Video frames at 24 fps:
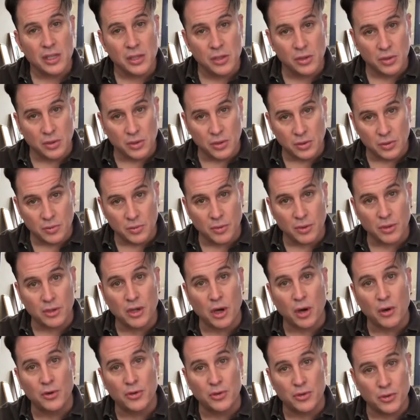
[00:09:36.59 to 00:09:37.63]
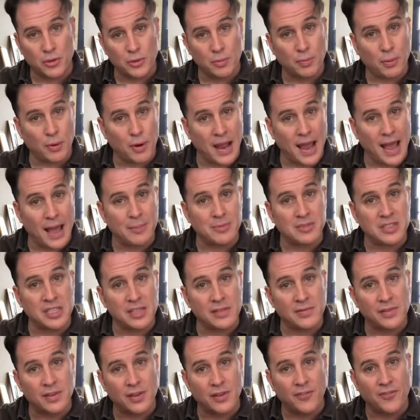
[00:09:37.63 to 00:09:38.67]
You'll go through perhaps
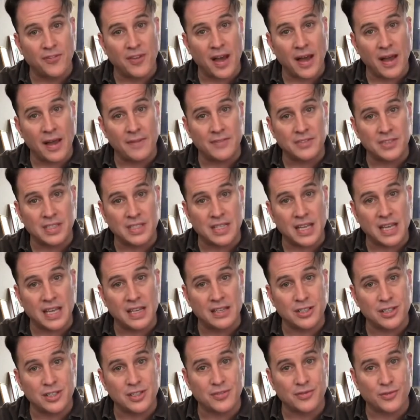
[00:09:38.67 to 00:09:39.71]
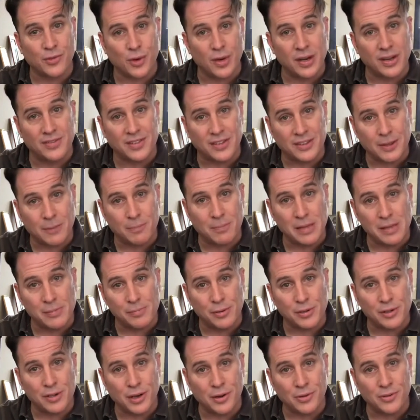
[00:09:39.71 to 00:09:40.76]
even the 5 stages of grieving that
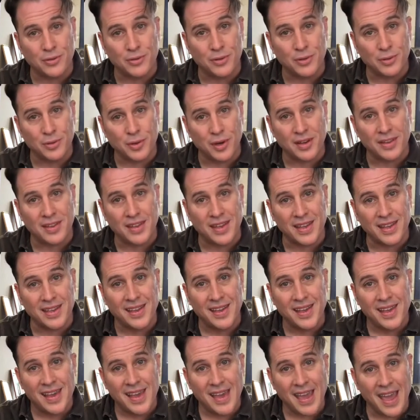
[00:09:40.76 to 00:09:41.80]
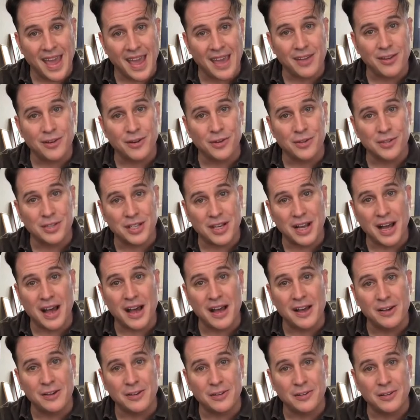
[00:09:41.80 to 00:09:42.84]
people go through. What are they? Anger,
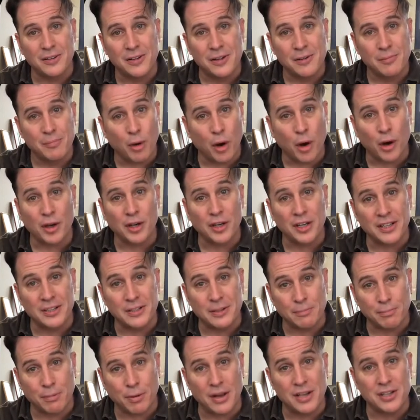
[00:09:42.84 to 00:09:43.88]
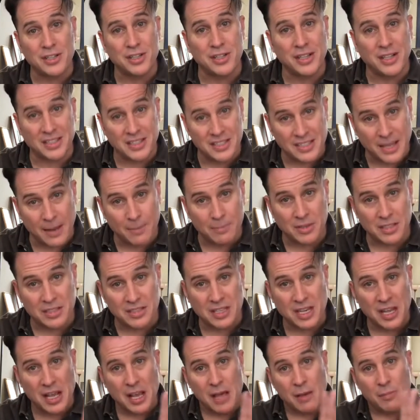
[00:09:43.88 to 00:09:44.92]
denial, bargaining, depression,
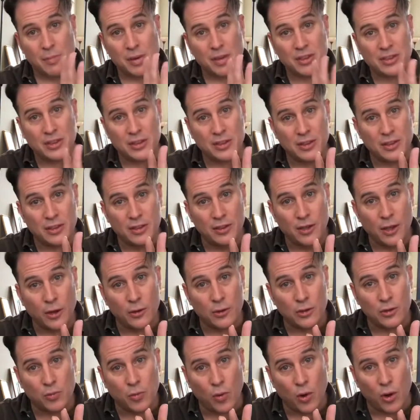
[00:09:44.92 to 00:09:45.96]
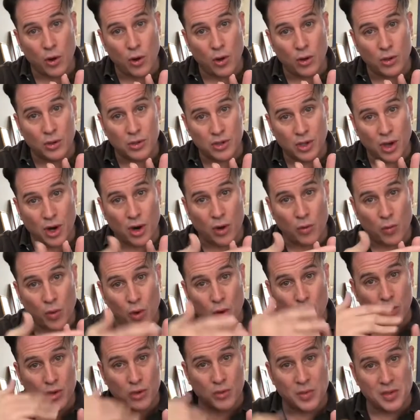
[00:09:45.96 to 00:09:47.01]
acceptance. But those walls are
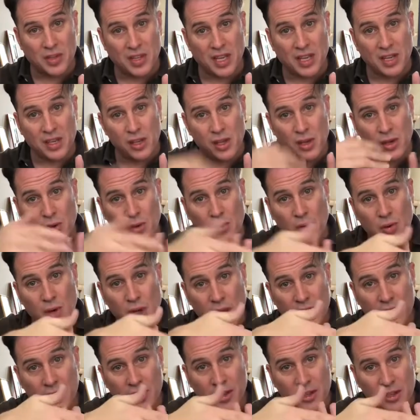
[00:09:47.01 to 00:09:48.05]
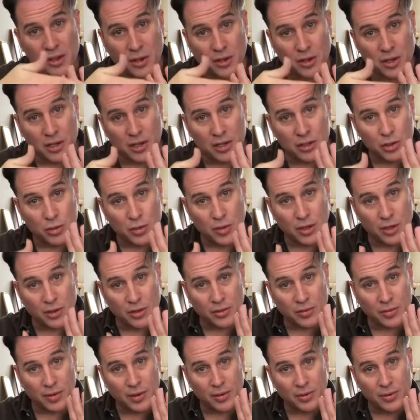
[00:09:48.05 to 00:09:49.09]
walls within you that you're going to drill
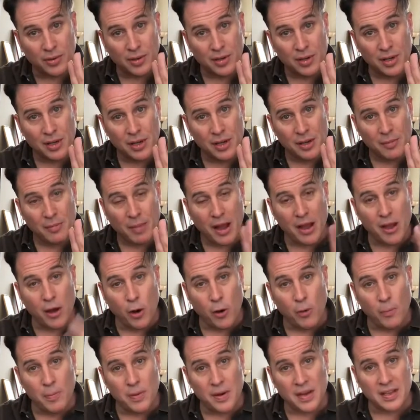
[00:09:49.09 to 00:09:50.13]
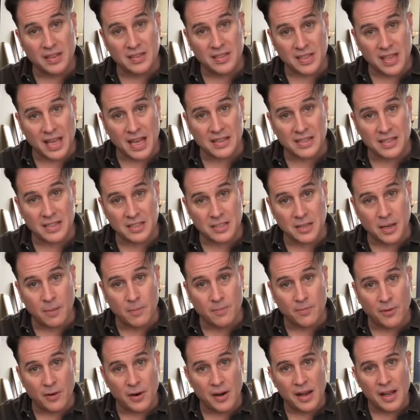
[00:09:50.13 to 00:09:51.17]
through by opening to that
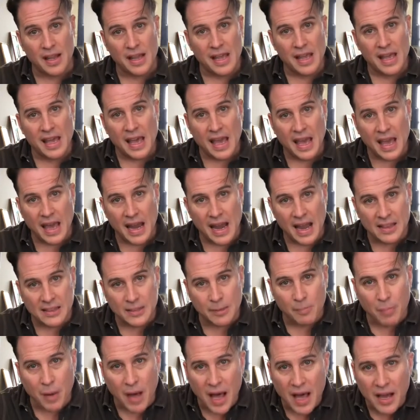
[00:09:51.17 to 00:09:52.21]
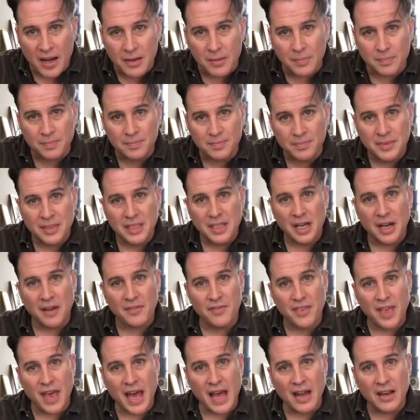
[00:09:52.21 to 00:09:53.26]
discomfort. And at the bottom
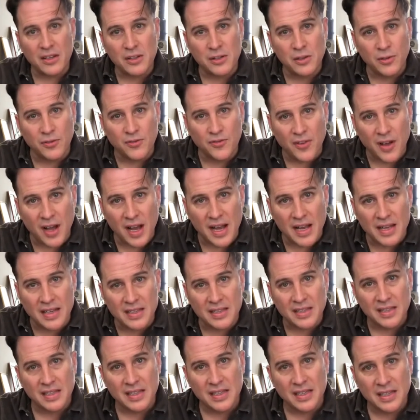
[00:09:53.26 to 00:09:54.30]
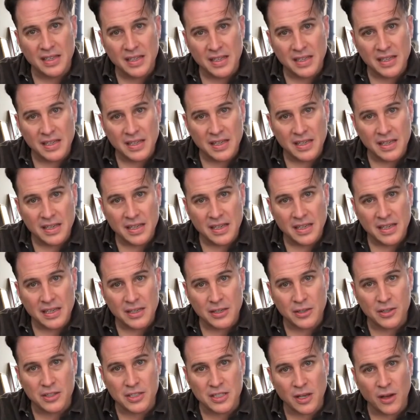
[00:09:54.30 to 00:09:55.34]
of that, you'll find
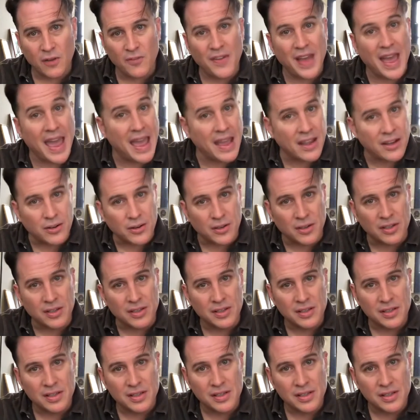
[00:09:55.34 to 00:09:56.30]
yourself anchored